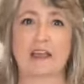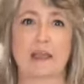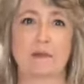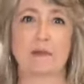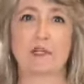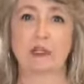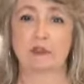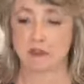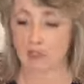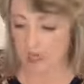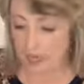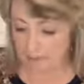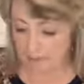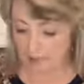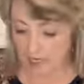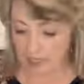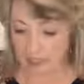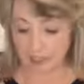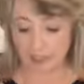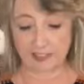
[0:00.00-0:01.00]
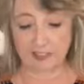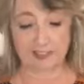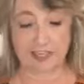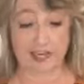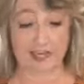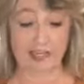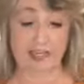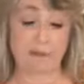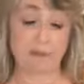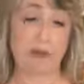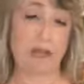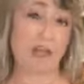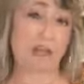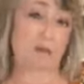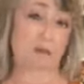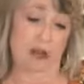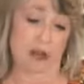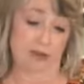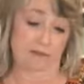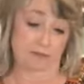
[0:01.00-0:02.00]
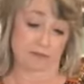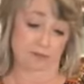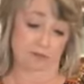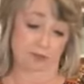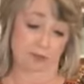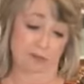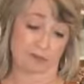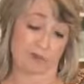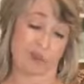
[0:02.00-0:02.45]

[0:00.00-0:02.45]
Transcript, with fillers: Let me know that I'm not just standing in my craft room